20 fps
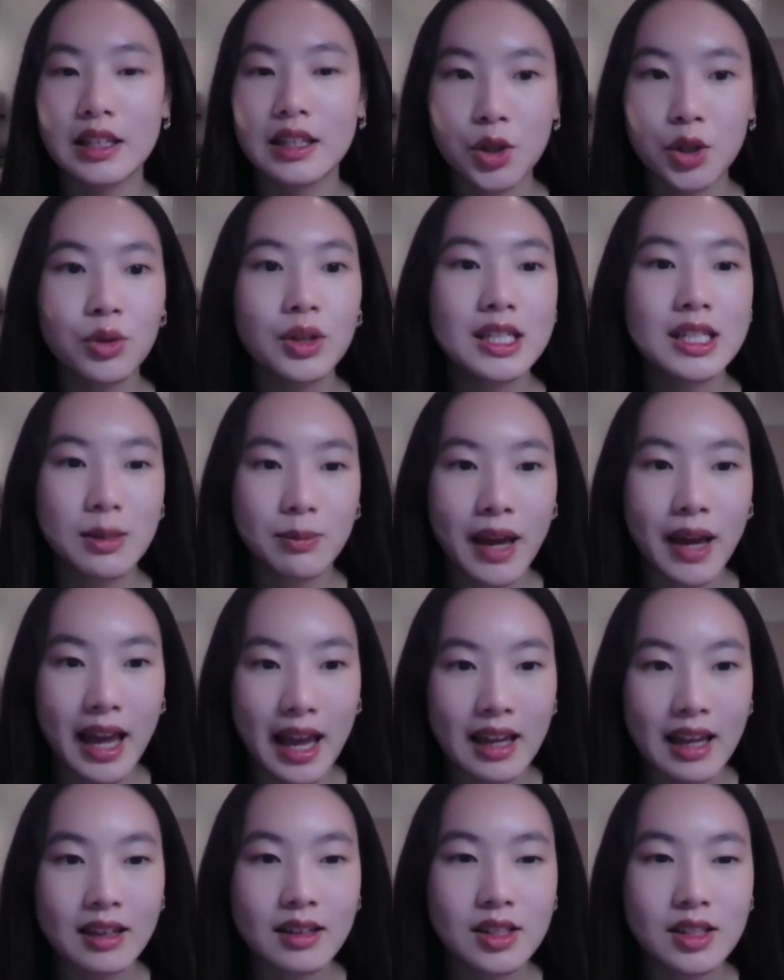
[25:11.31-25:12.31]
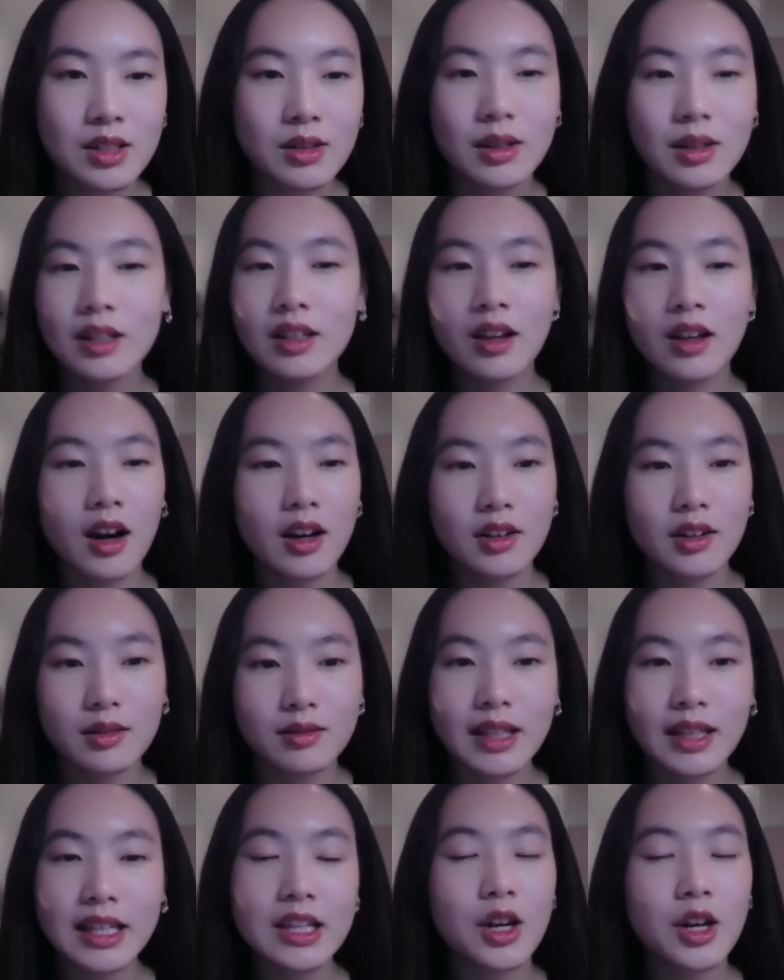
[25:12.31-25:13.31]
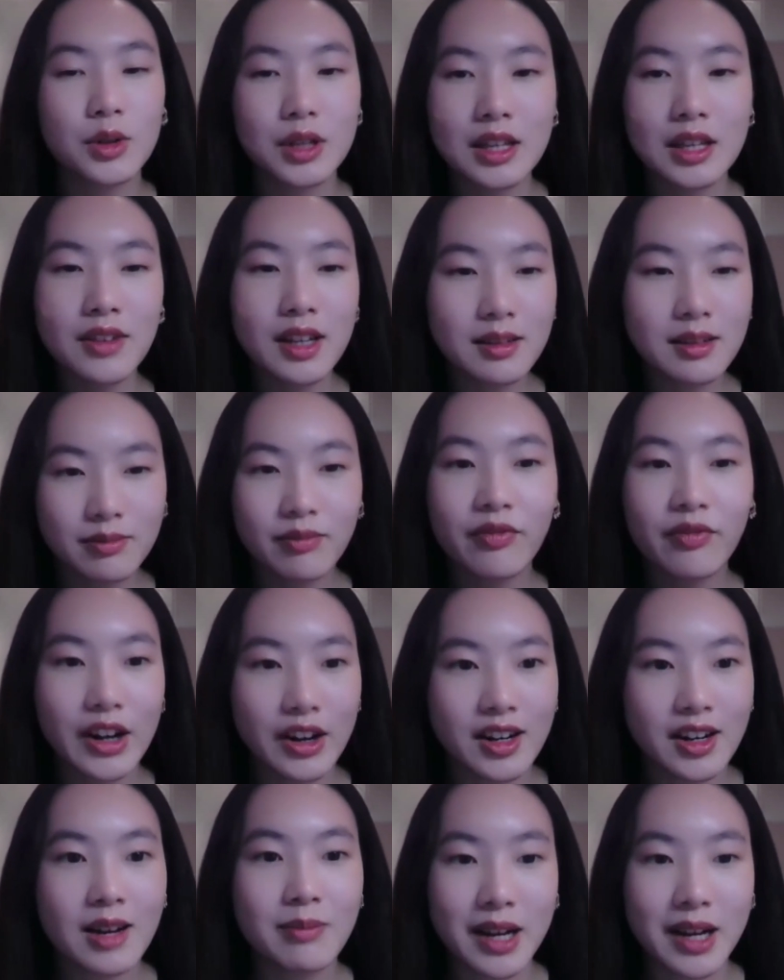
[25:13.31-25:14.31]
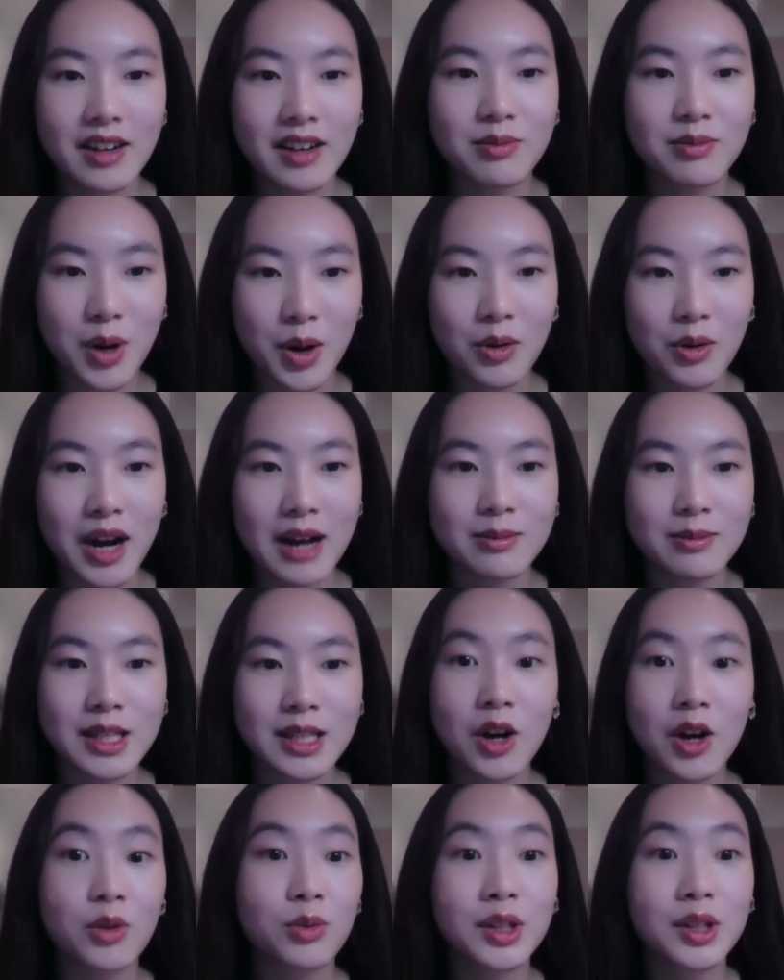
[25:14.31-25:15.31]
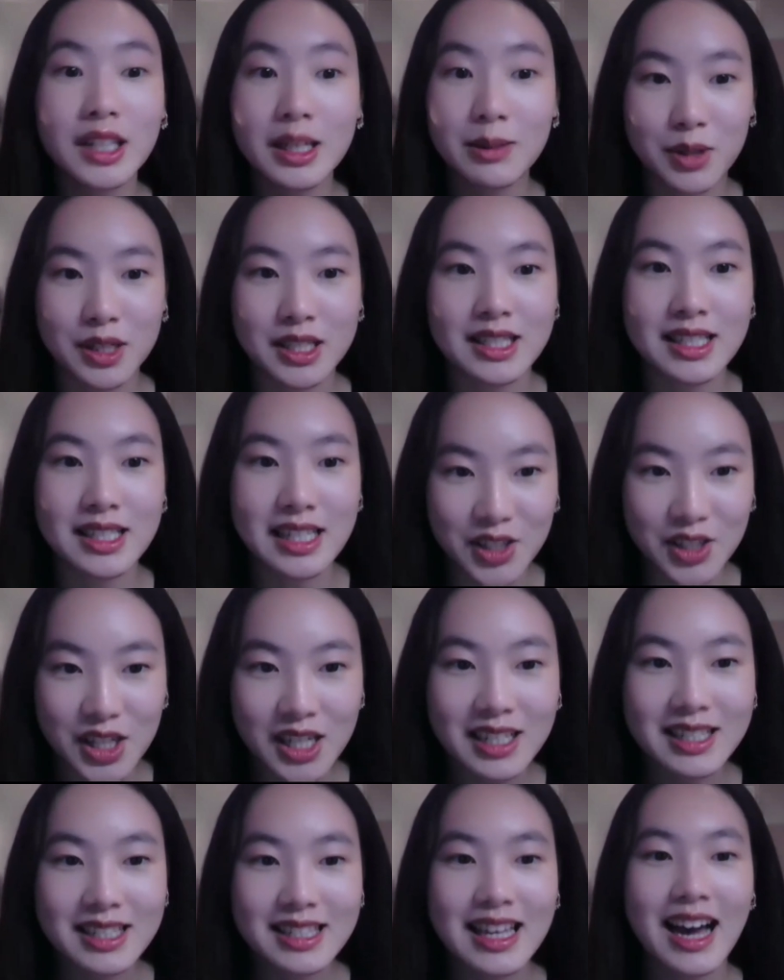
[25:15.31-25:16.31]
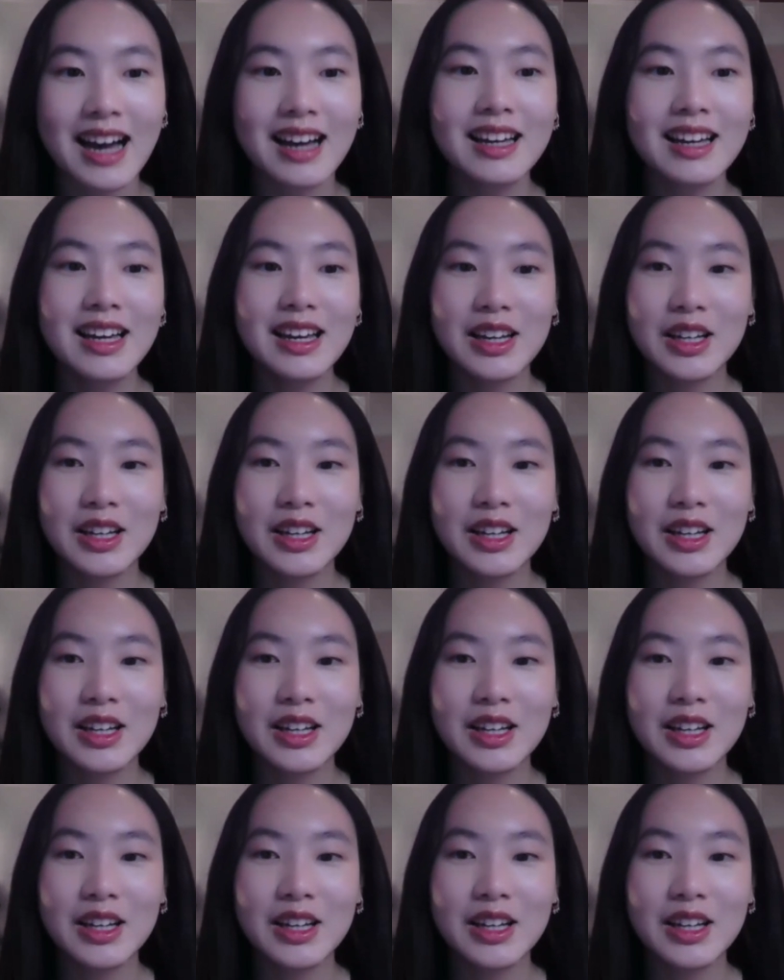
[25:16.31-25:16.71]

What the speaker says: you need to pay, not, even very competitive programs that are really prestigious that